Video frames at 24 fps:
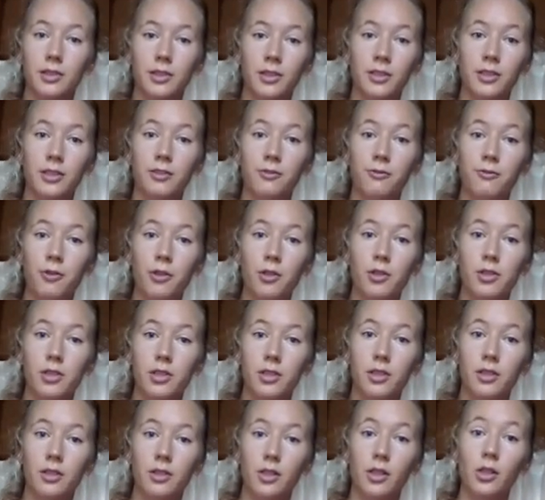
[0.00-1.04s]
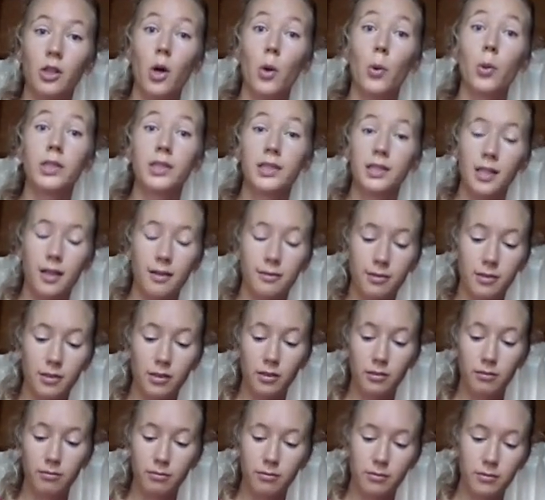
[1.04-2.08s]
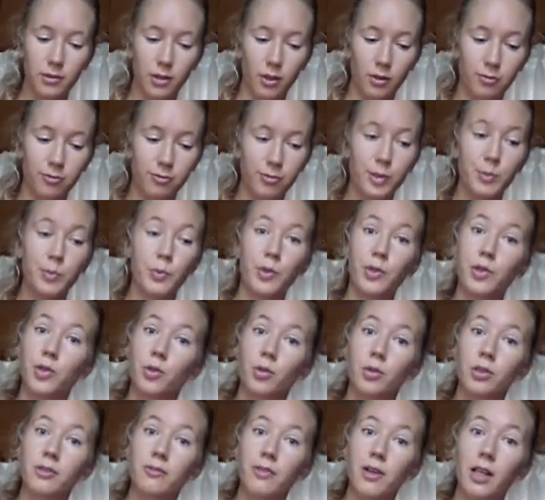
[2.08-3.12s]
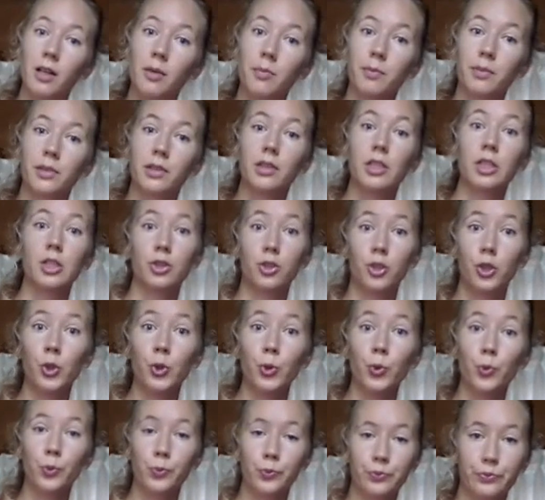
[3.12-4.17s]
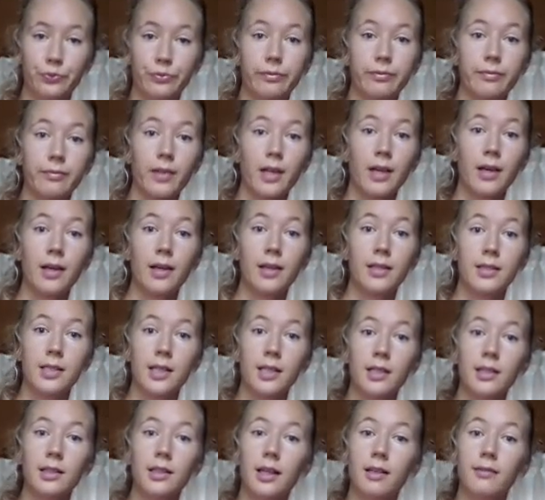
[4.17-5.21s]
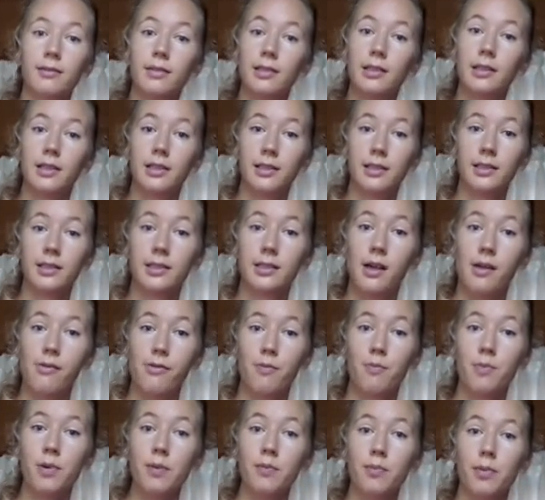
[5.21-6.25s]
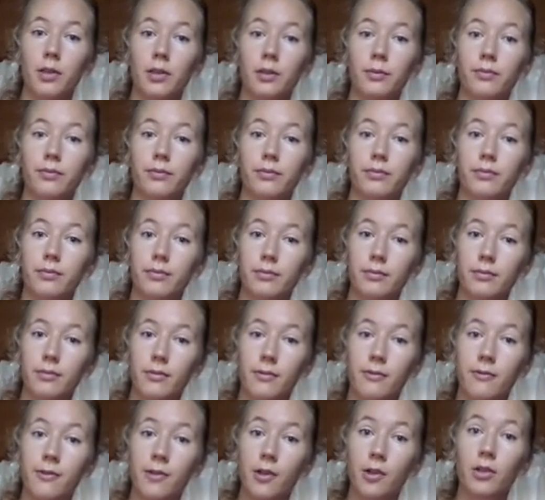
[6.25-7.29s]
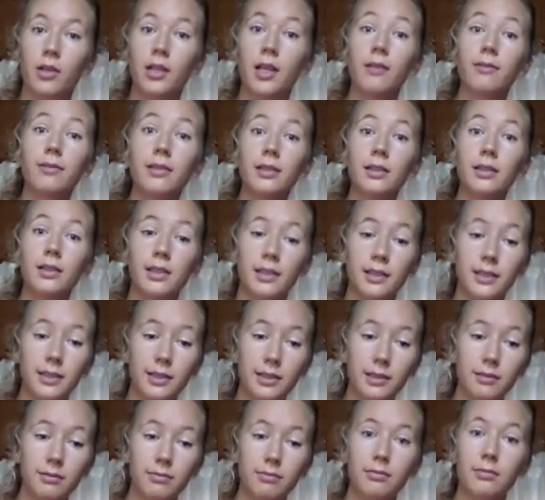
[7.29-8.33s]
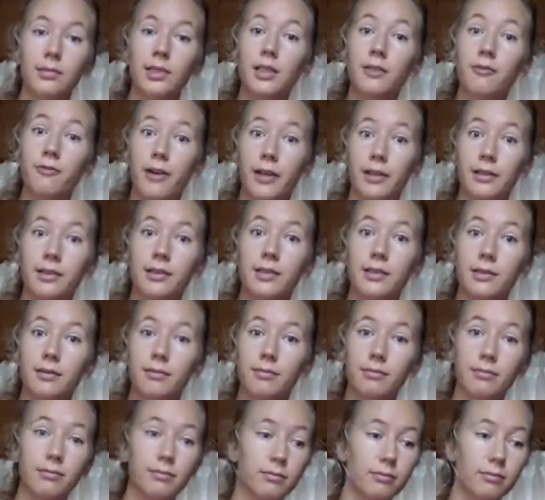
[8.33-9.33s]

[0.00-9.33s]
The first, the lowest level of spiritual development is you. Second level is other people. Third level is events.